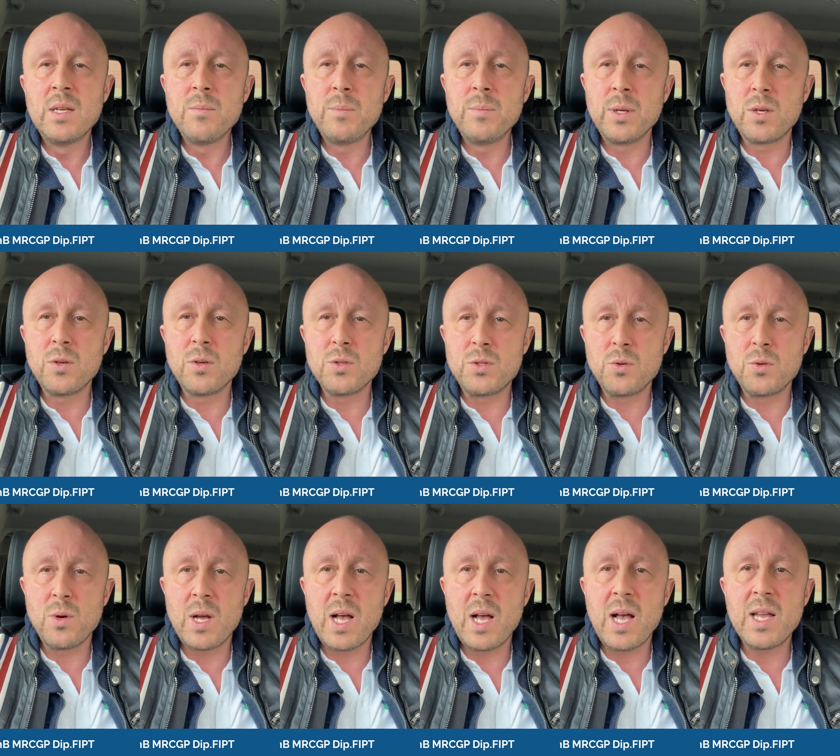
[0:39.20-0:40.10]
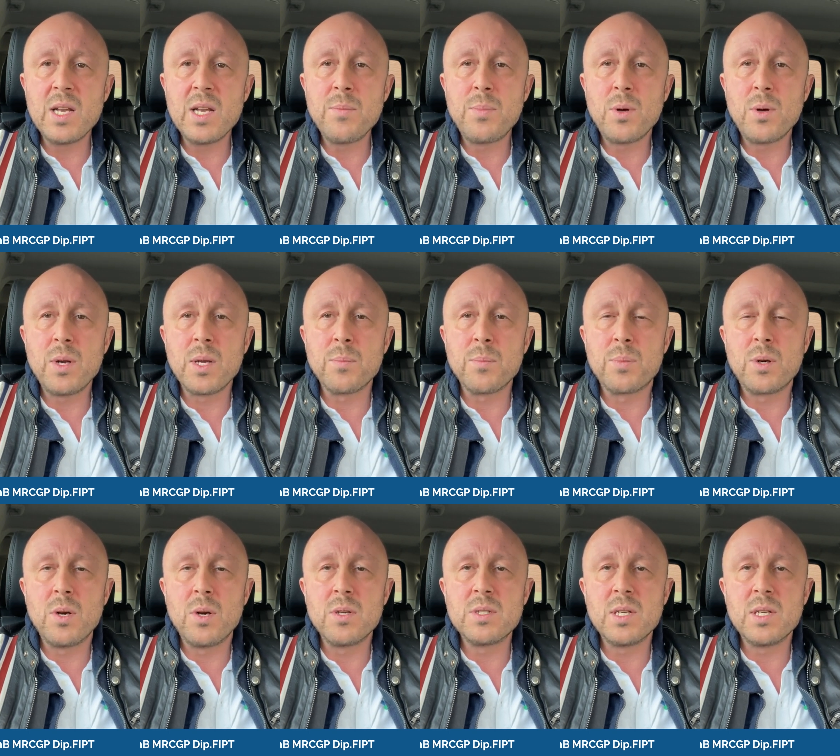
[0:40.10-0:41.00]
because your anabolic
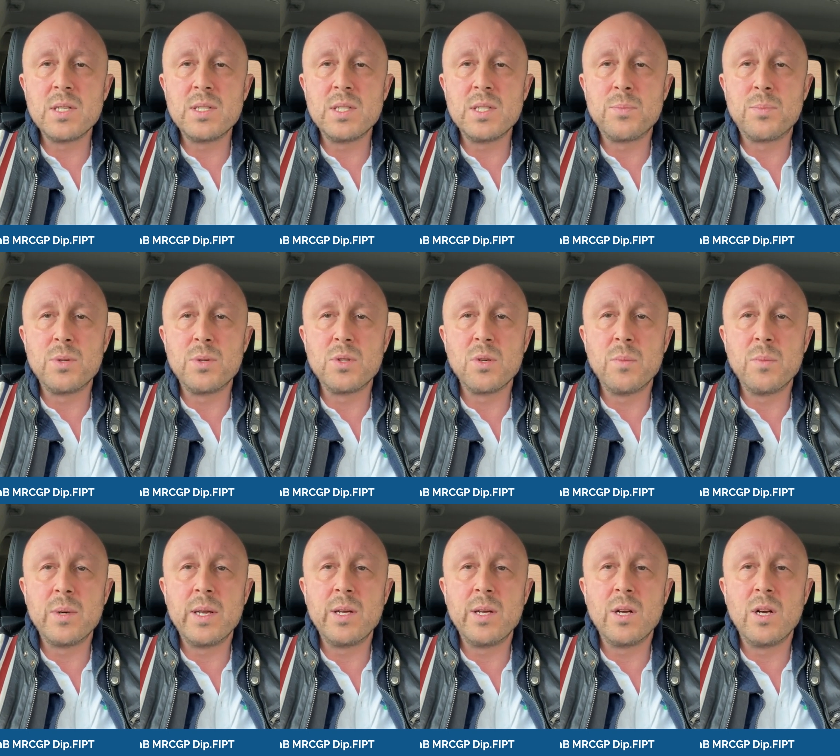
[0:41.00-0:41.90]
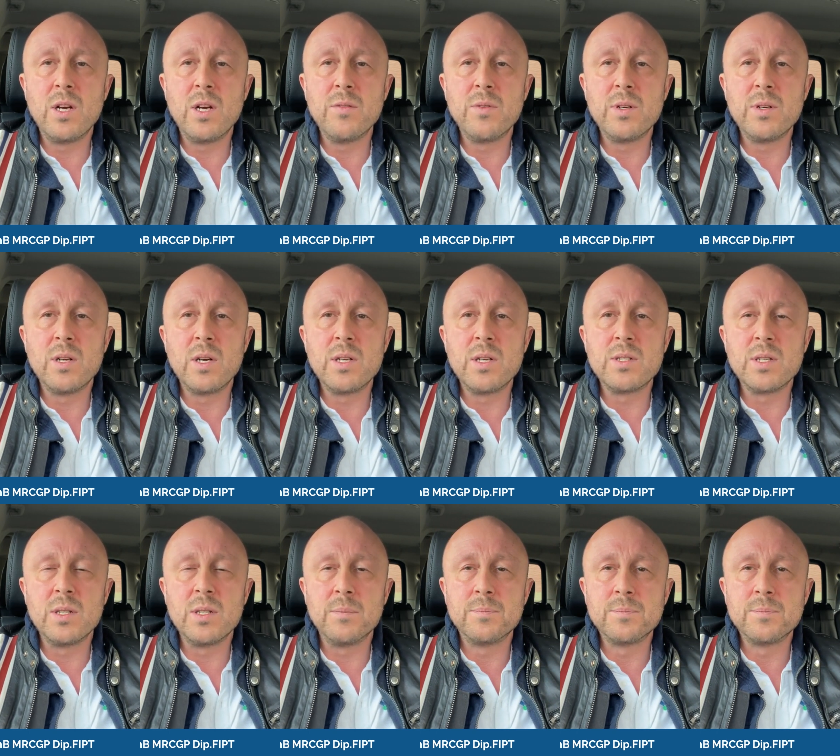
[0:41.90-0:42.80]
processes predominate over
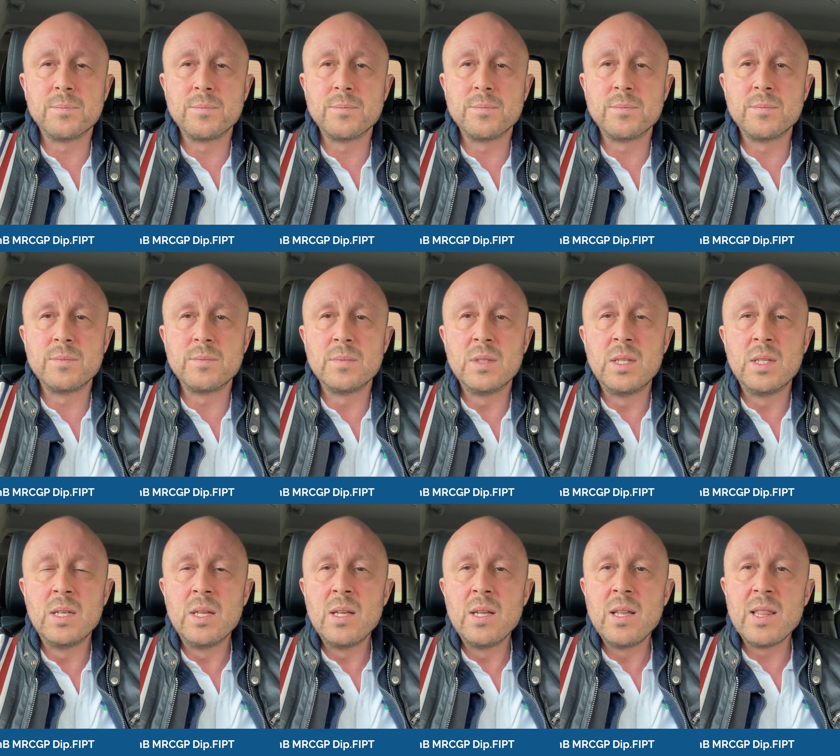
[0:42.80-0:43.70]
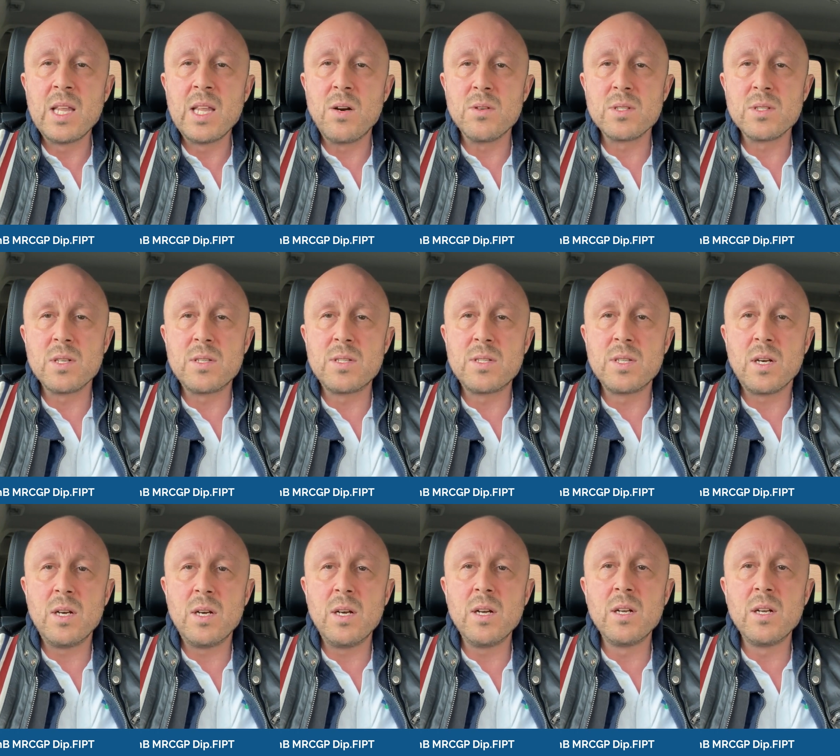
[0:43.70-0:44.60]
nighttime. There is a
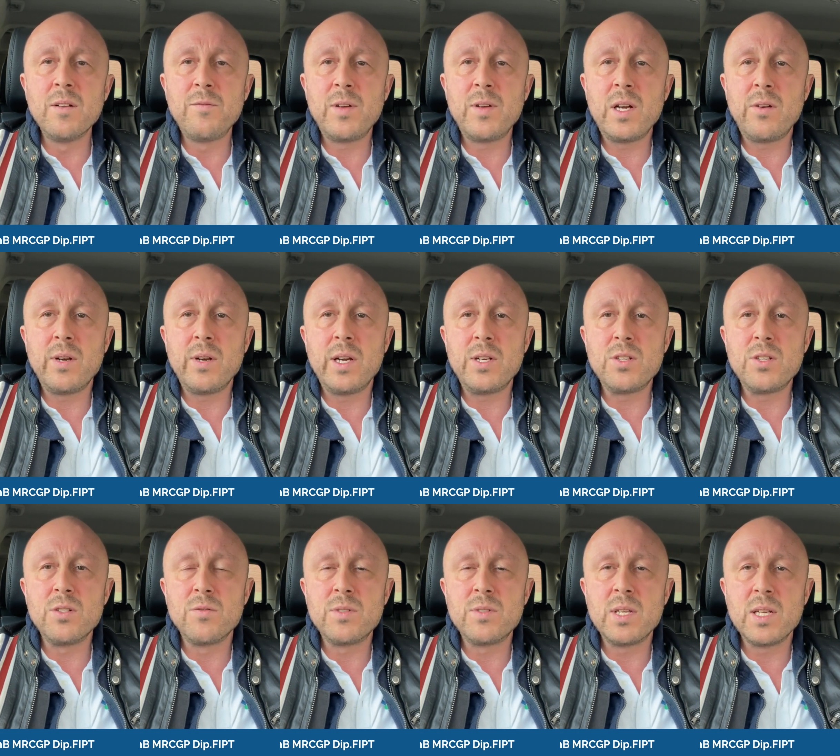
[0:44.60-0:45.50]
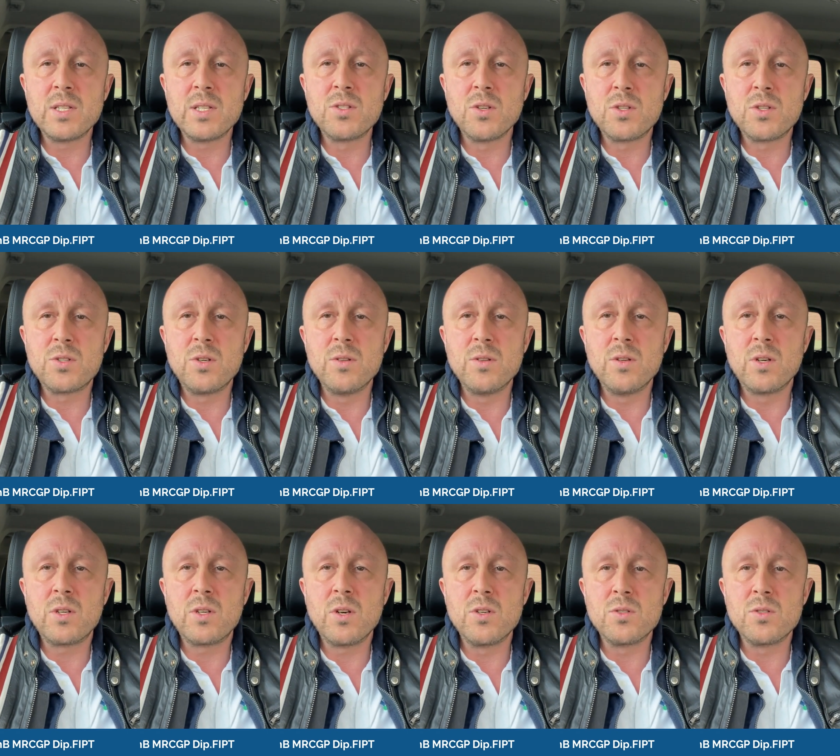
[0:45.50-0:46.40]
diurnal variation of testosterone
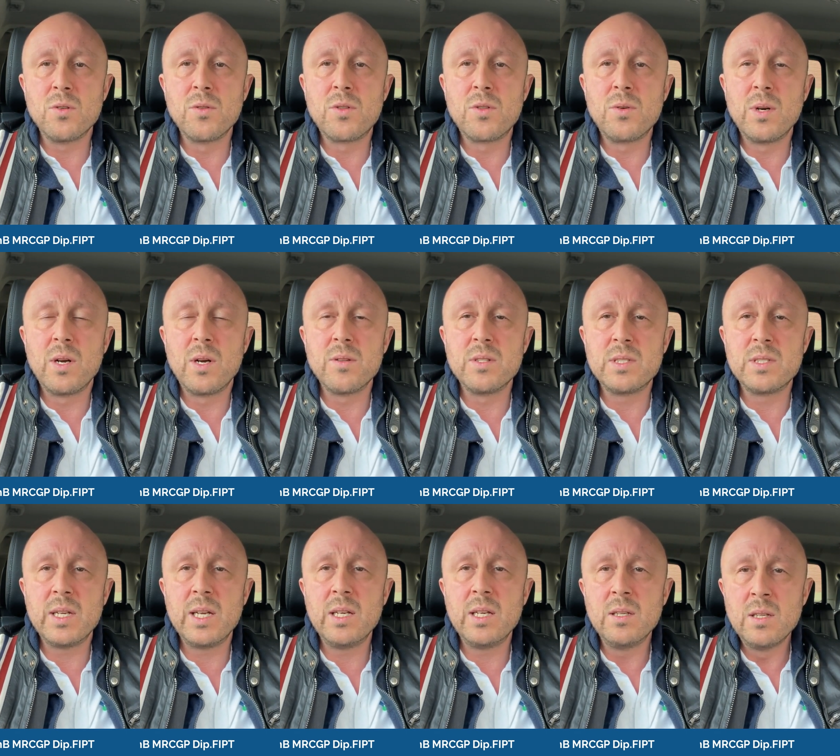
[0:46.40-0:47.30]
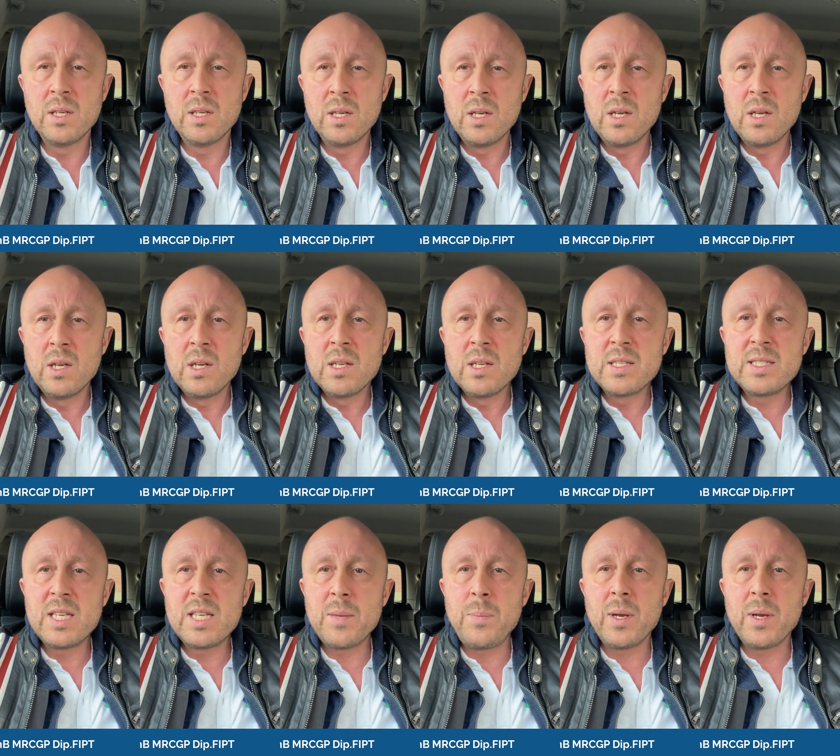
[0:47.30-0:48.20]
that goes on throughout the day,
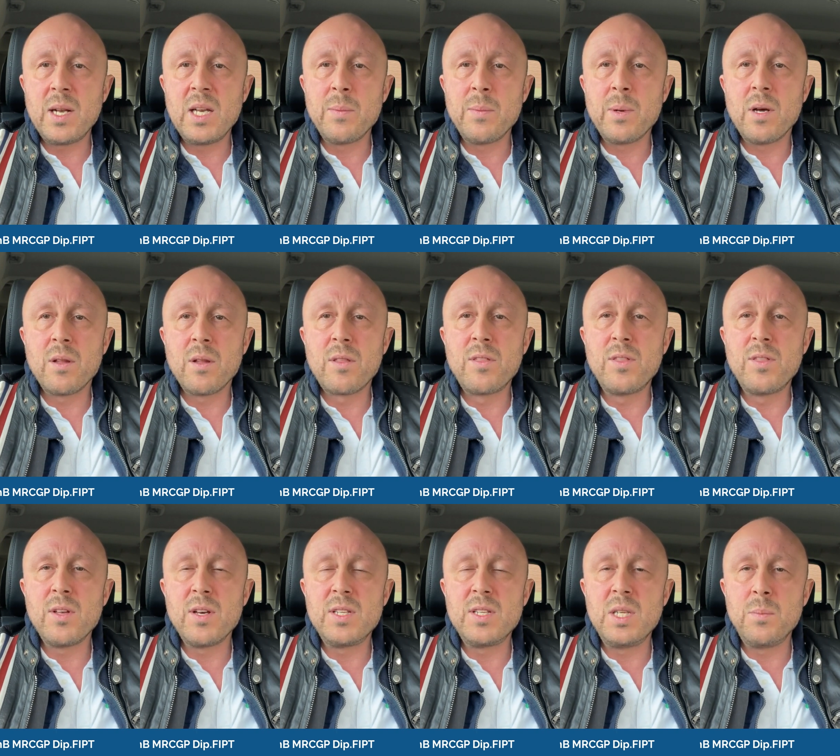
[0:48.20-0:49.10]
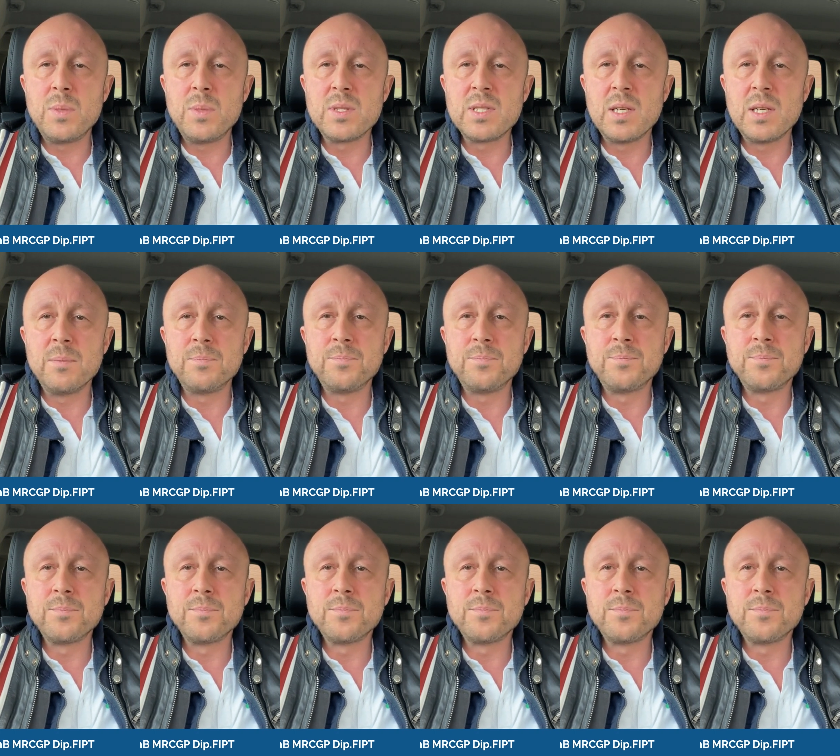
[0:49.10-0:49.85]
typically about 30%,